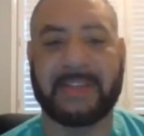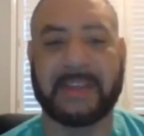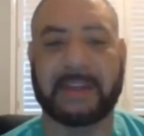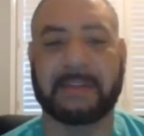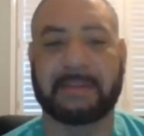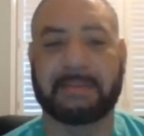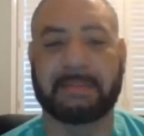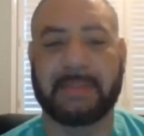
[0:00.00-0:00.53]
I
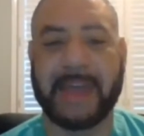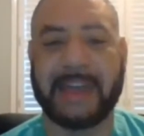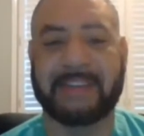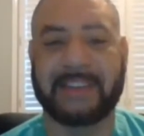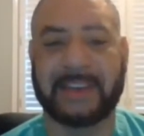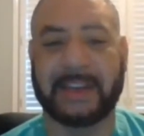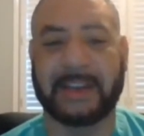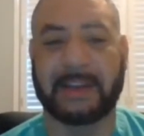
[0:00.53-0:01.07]
think
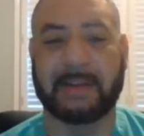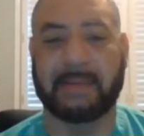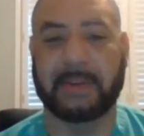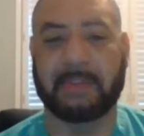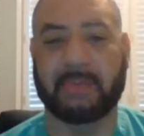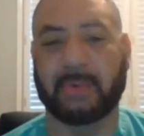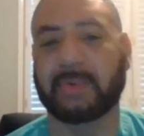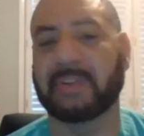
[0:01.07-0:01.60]
that's an
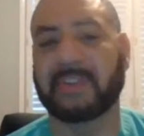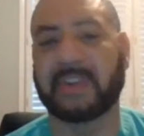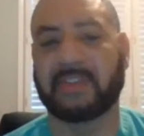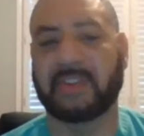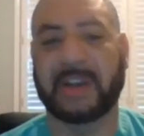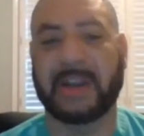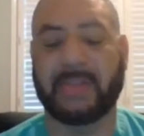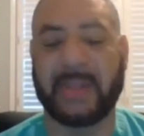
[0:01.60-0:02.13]
individual
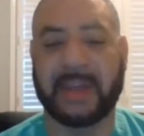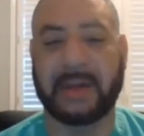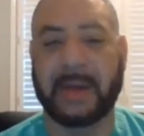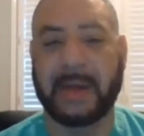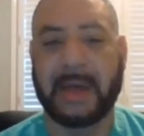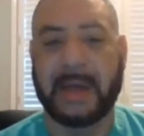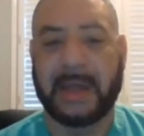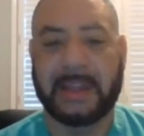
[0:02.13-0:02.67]
decision. And I
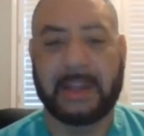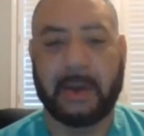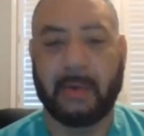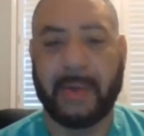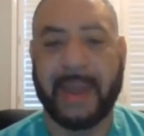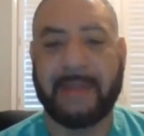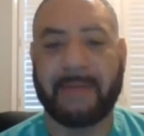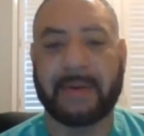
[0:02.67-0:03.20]
think,
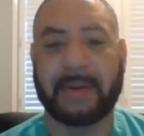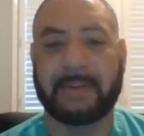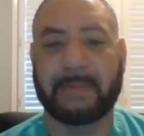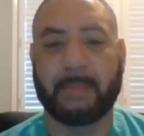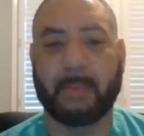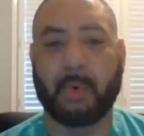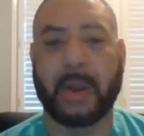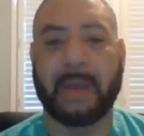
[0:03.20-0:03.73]

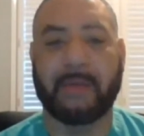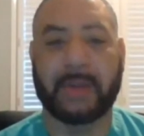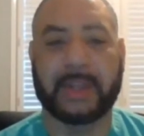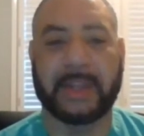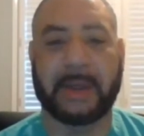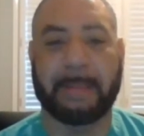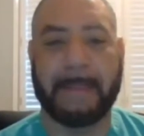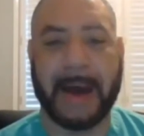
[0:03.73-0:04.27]
it's more
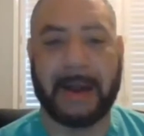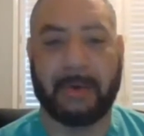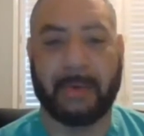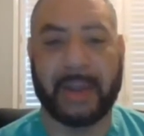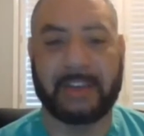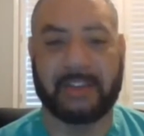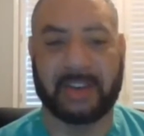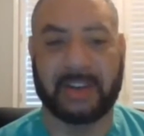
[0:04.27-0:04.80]
everything in
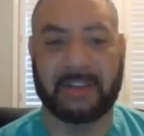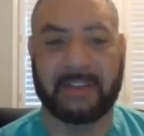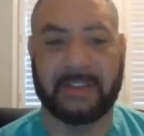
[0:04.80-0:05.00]
moderation.